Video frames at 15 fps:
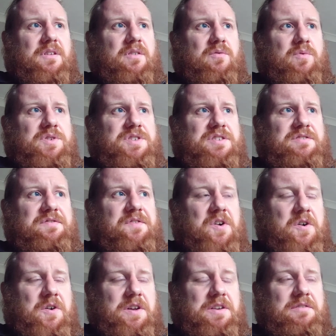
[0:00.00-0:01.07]
which is
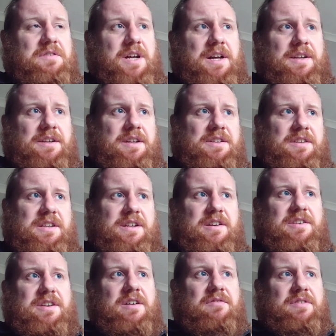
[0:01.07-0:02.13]
fine, and you know,
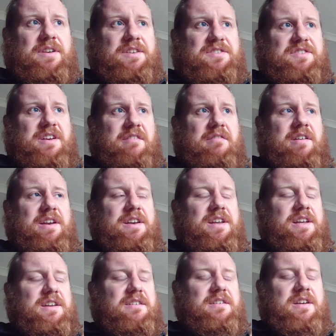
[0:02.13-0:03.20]
you don't necessarily
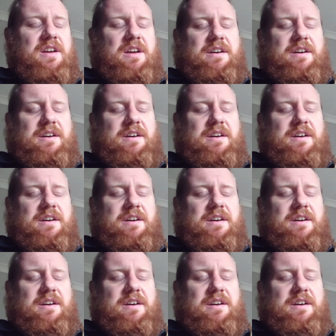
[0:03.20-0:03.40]
need